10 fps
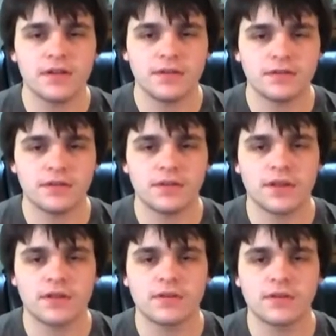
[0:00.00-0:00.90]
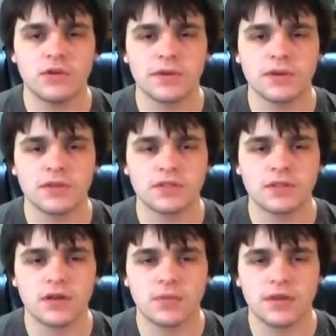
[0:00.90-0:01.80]
so then Coleman goes
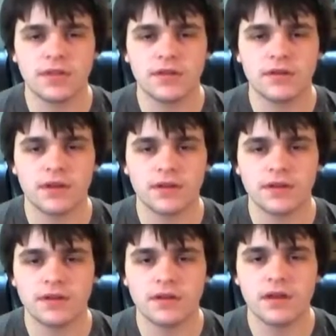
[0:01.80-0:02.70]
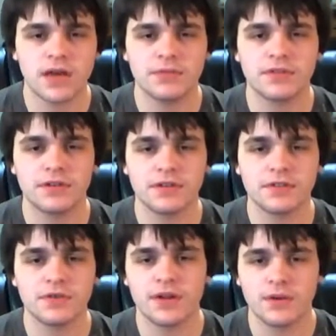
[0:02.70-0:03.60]
along with it and helps to
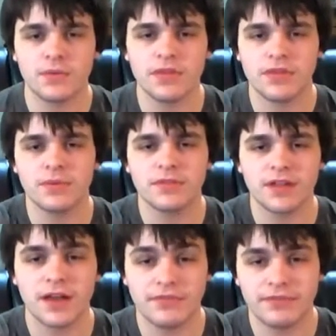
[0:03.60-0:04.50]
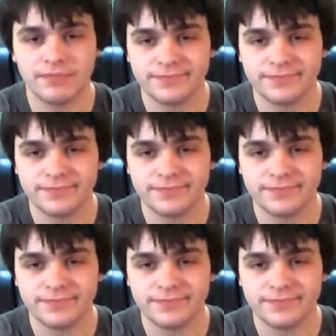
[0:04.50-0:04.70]
destroy Winthorpe's life.